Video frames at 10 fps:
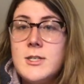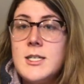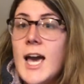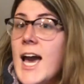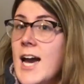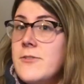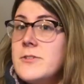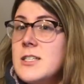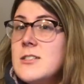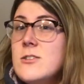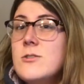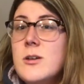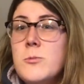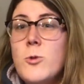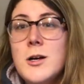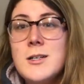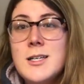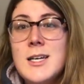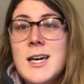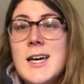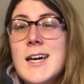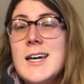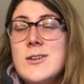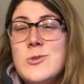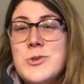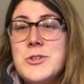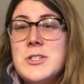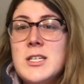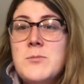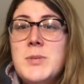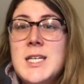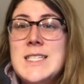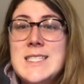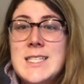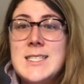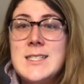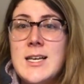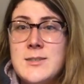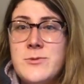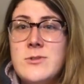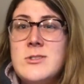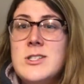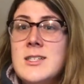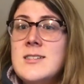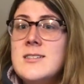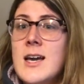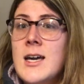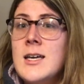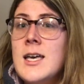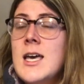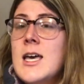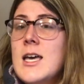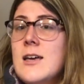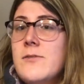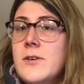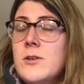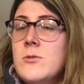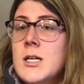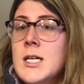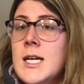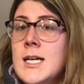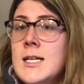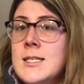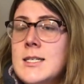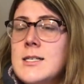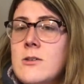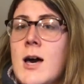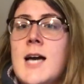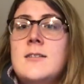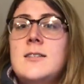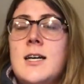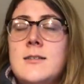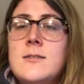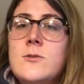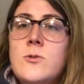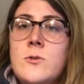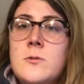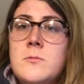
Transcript: You have to do the work in order to be successful, just like if you were in class at school.